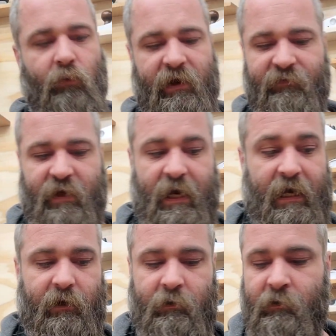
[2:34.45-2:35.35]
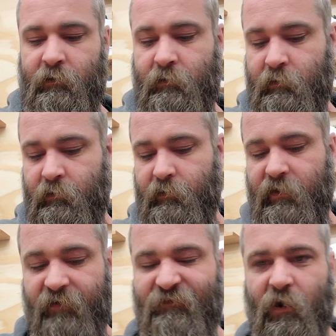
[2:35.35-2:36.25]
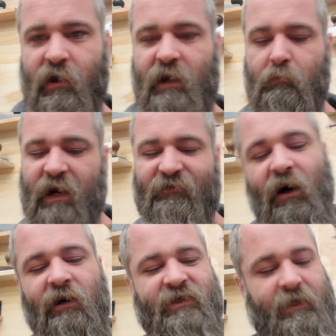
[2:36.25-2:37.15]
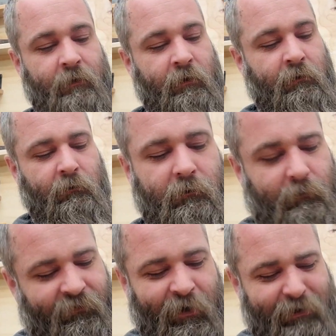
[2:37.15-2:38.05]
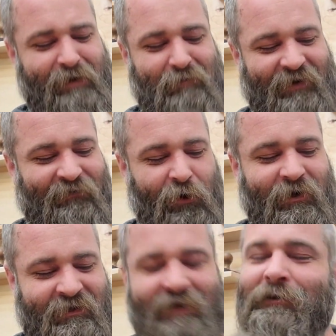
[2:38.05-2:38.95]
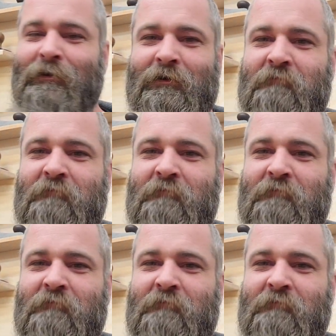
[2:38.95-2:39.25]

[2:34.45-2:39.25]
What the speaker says: we've got the Funky McFunkerson. Funky McFunkerson?